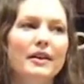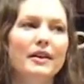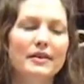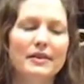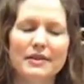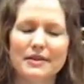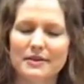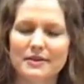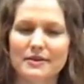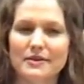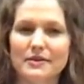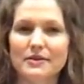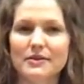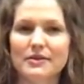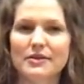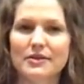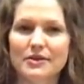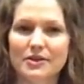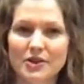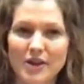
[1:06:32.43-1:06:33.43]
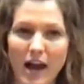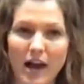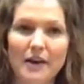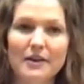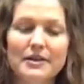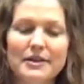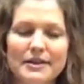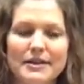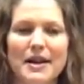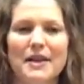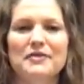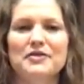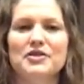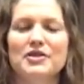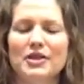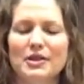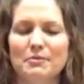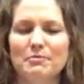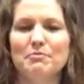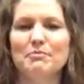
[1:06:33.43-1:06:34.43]
this gel stuff
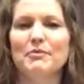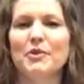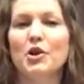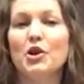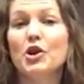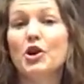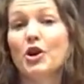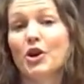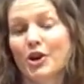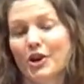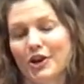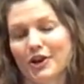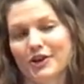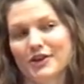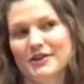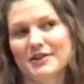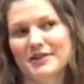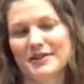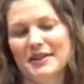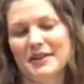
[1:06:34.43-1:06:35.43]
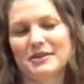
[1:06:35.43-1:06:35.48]
she cooks.